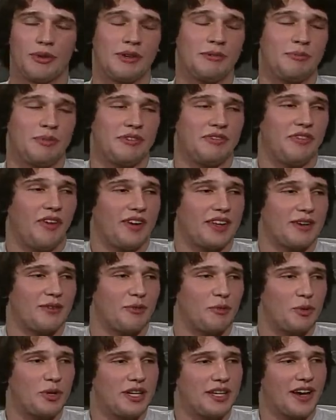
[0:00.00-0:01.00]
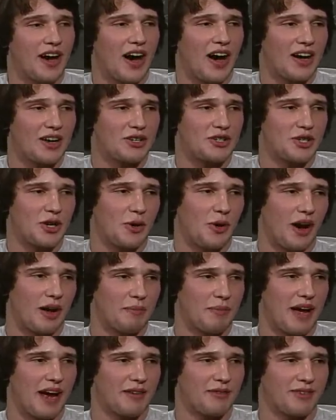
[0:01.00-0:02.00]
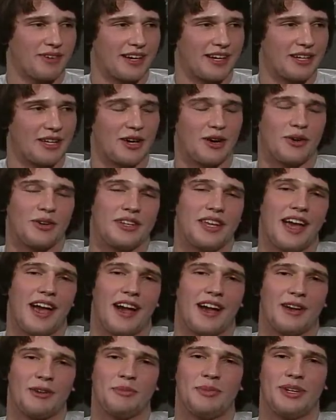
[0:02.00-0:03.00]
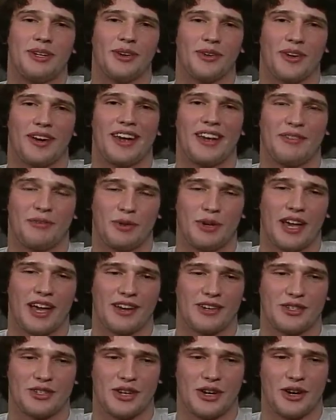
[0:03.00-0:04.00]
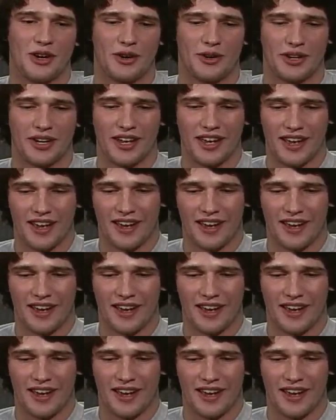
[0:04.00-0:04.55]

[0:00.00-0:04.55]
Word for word: it would be funny if we got a show on Mav Radio and yeah uh-huh. it'd be uh-huh. great if we had a show and